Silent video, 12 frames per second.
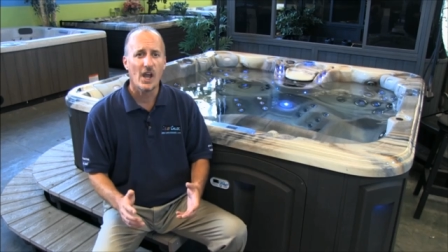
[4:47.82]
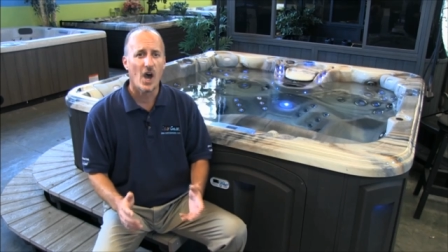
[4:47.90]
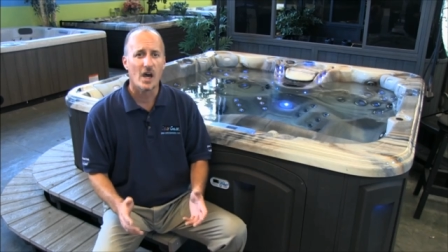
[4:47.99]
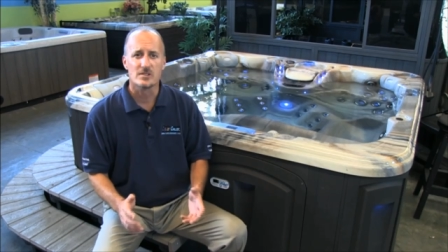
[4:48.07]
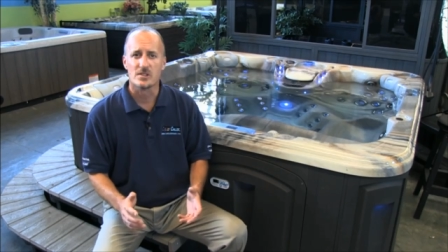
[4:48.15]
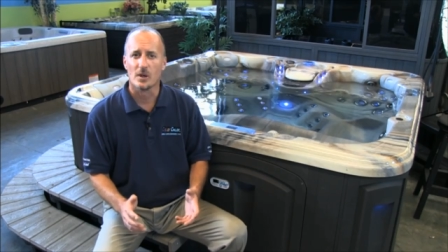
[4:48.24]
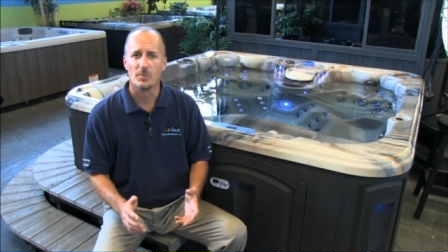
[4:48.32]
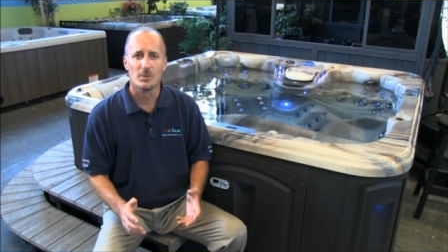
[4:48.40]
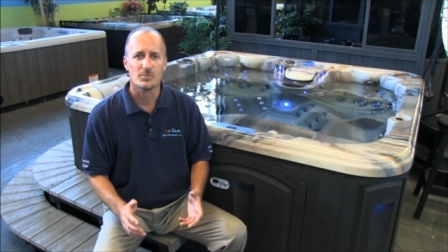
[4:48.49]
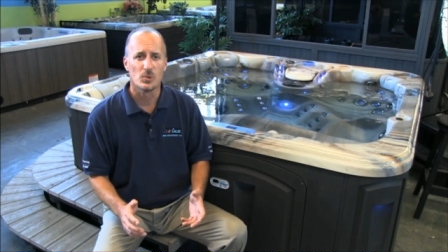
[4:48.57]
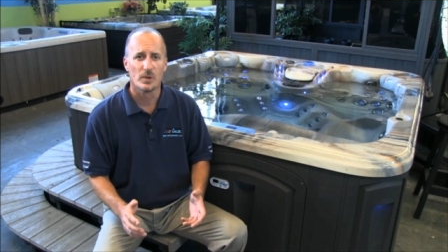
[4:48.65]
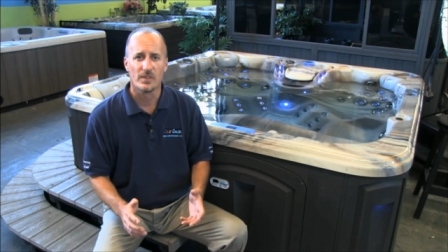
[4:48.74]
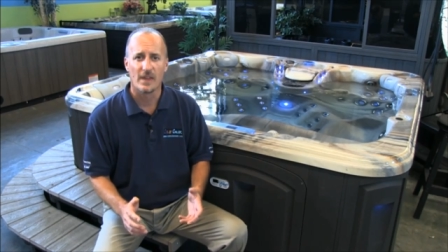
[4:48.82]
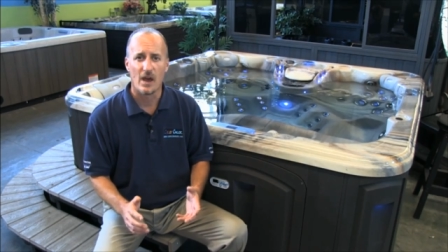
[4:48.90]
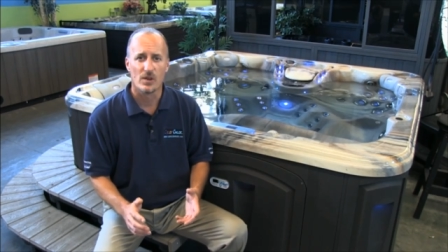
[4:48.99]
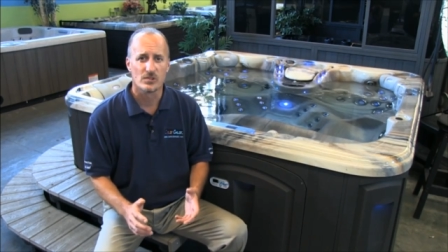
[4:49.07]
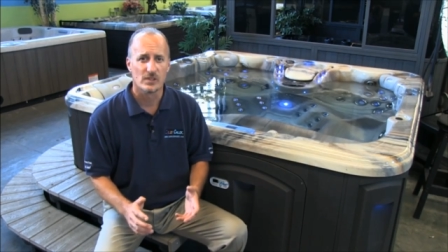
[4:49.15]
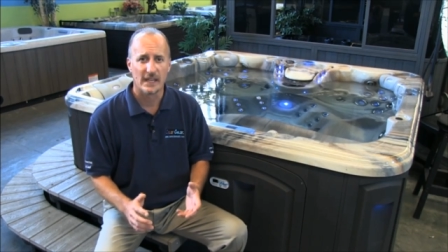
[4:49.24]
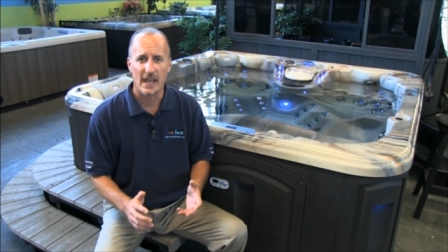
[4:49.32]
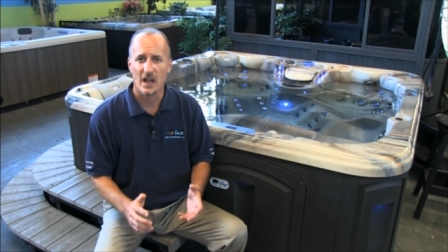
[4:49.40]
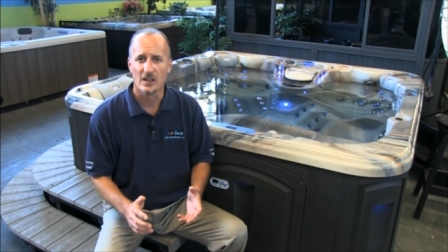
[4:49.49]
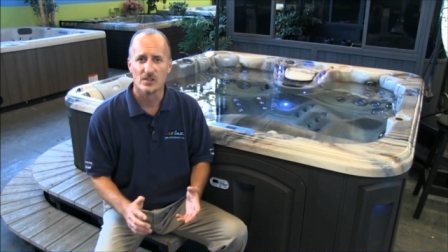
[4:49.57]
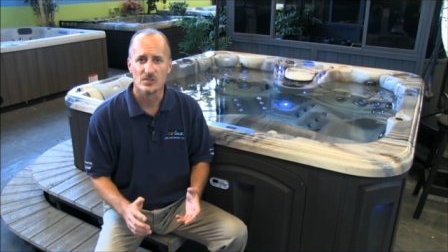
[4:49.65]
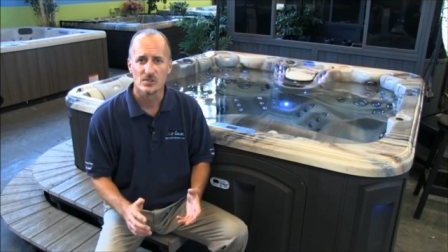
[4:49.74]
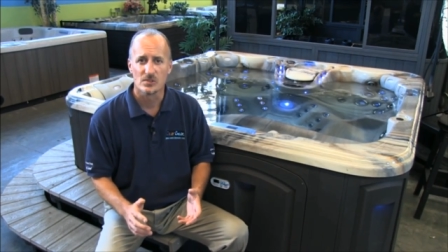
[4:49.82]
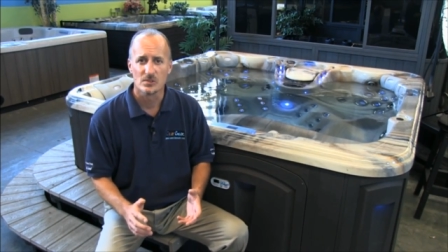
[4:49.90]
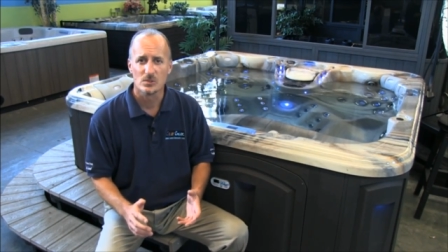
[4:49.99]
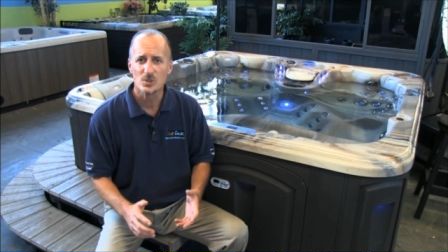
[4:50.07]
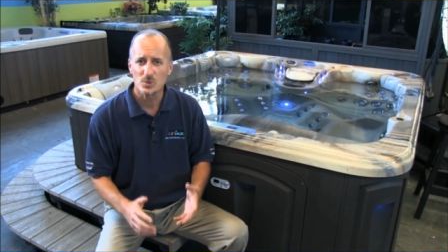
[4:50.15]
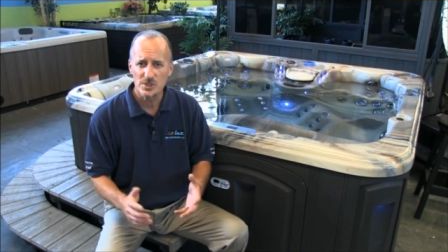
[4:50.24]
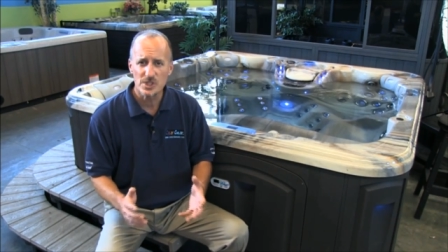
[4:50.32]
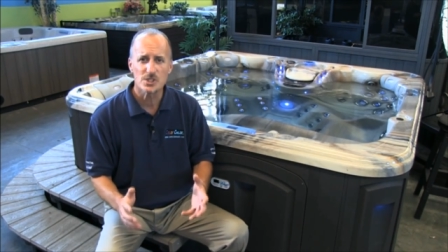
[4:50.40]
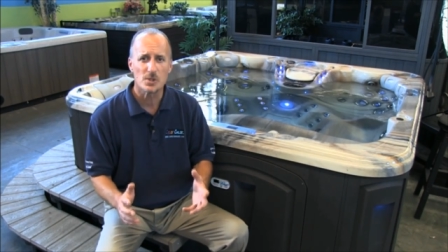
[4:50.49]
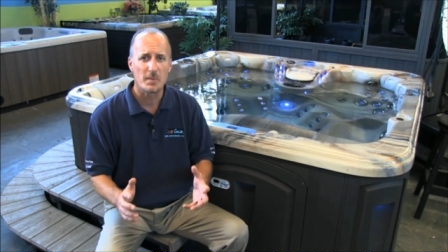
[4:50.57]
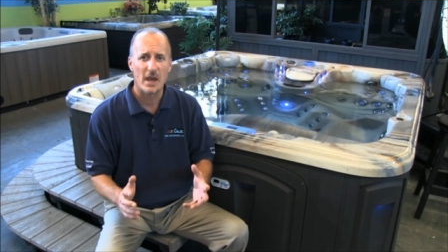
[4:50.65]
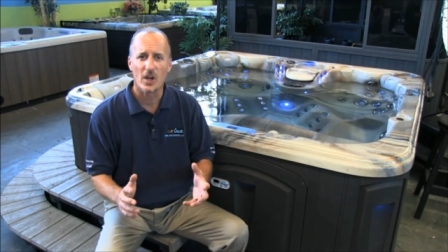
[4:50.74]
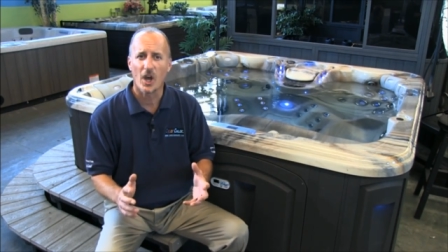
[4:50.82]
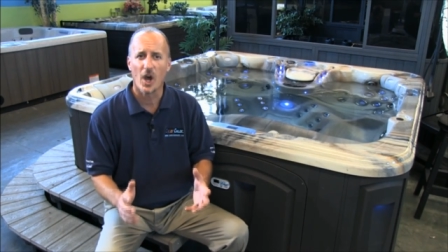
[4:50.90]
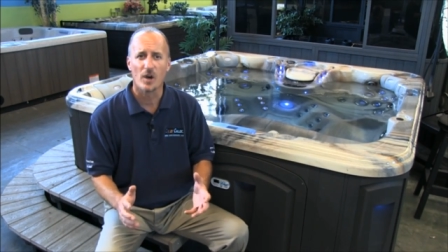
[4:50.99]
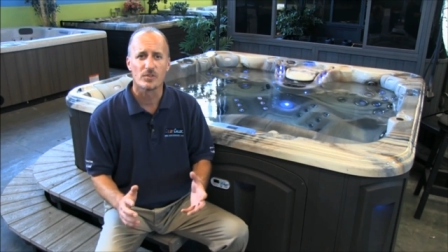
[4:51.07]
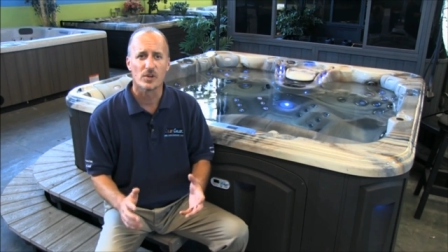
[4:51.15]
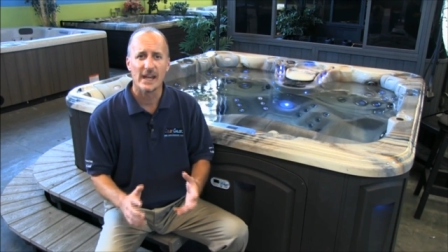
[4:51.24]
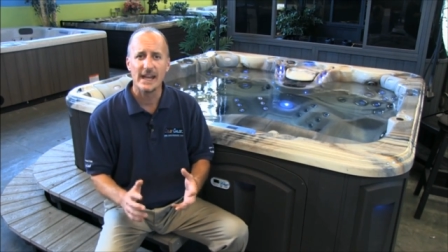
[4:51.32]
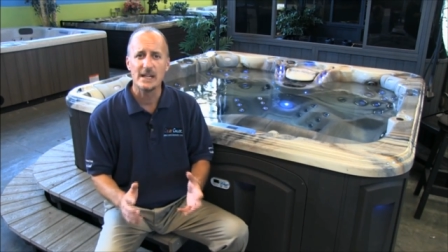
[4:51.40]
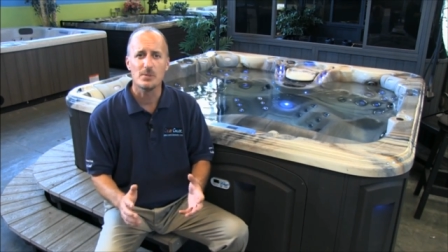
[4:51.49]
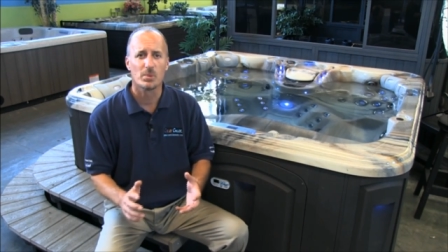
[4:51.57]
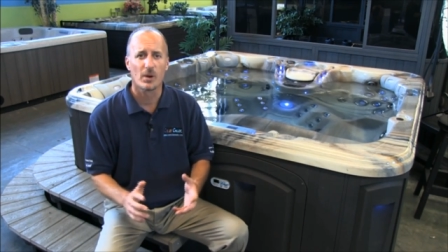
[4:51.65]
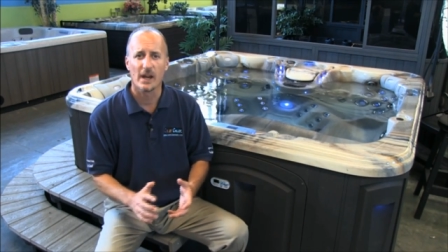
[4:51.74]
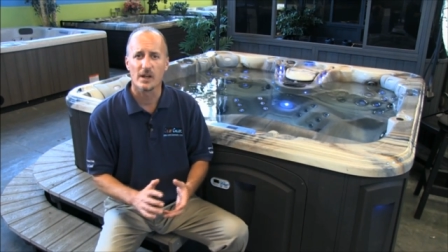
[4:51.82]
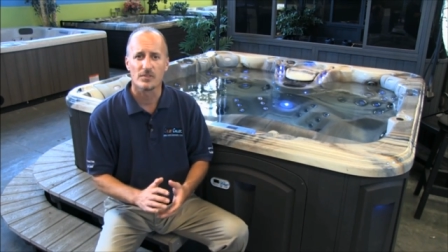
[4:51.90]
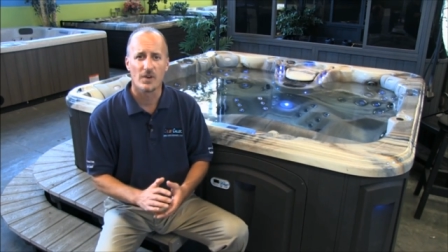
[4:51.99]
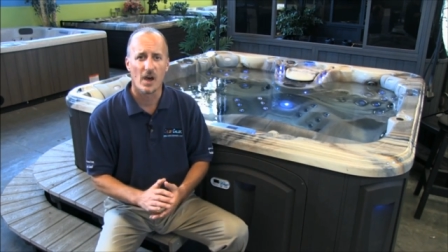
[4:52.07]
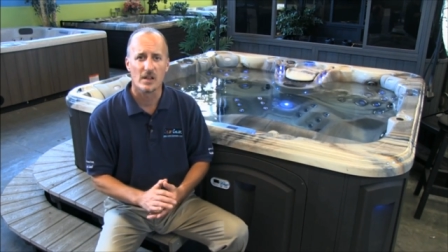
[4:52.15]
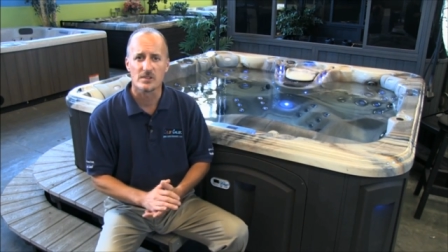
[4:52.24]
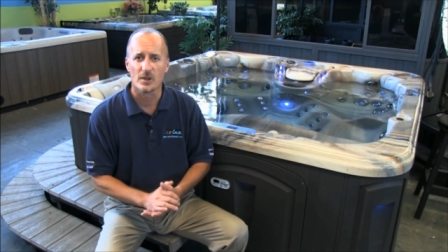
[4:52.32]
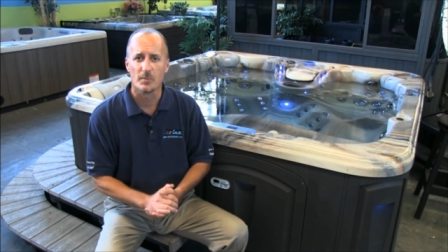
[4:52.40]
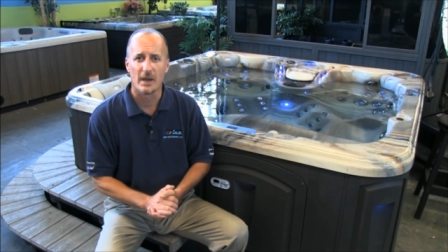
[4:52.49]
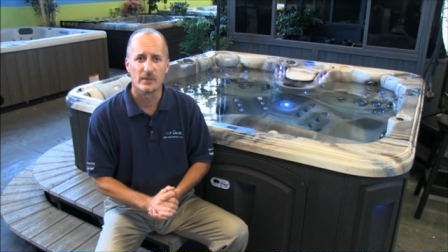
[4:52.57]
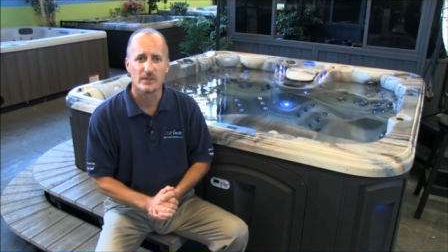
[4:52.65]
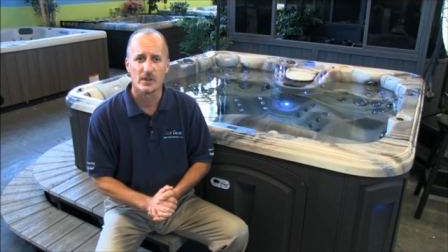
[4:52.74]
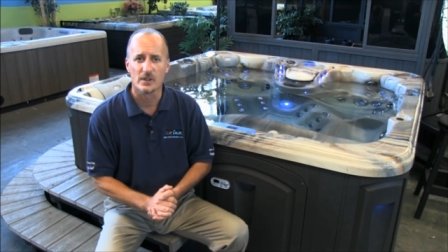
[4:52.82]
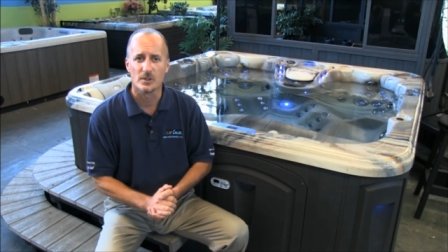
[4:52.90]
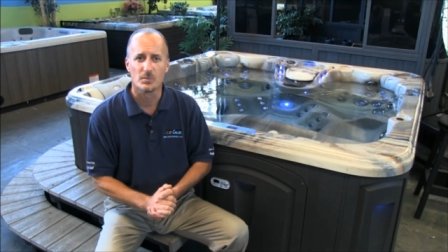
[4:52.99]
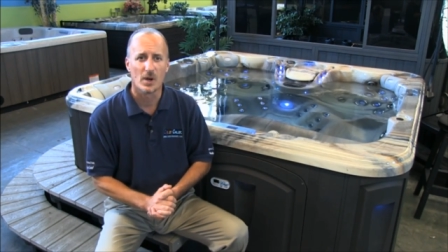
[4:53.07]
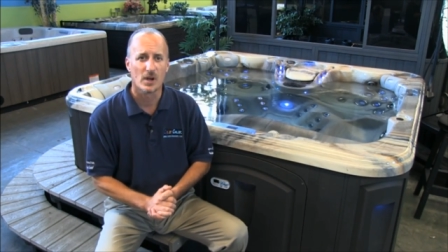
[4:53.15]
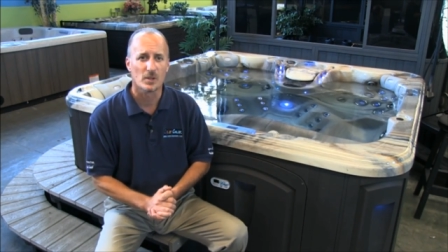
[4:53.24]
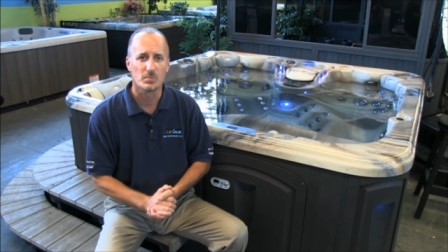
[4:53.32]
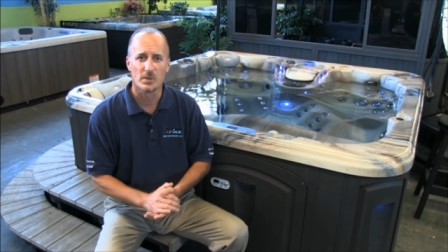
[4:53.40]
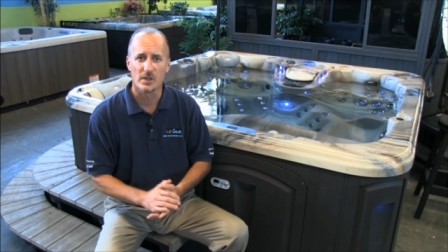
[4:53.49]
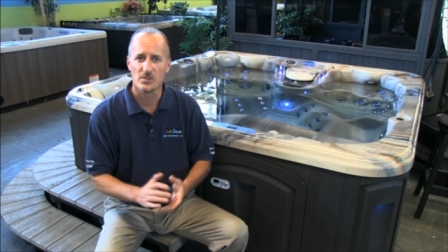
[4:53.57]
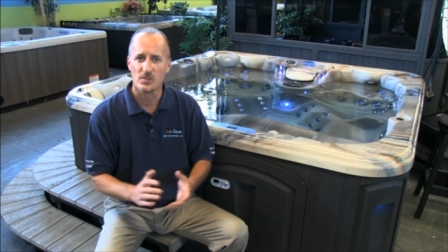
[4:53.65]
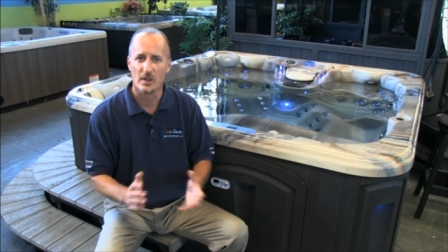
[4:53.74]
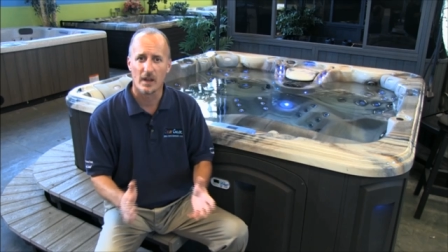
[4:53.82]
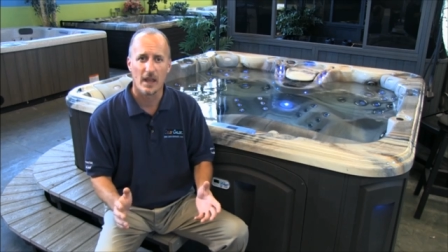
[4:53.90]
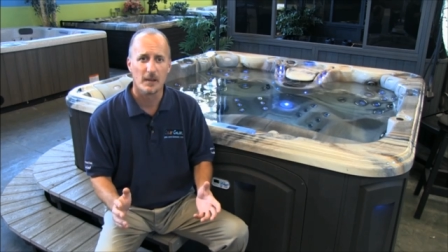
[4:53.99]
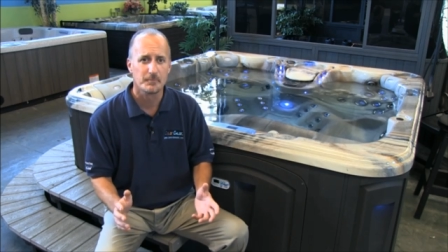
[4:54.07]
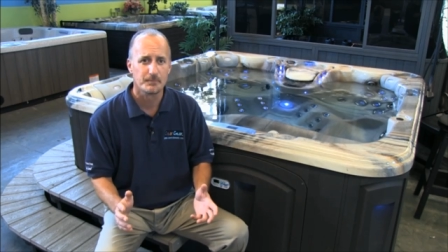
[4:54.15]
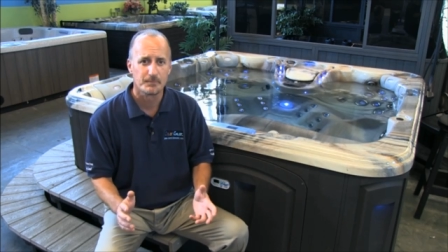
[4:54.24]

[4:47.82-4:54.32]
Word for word: hot tub up to 1,000 gallons, which will just about cover any brand of hot tub out there in the marketplace today.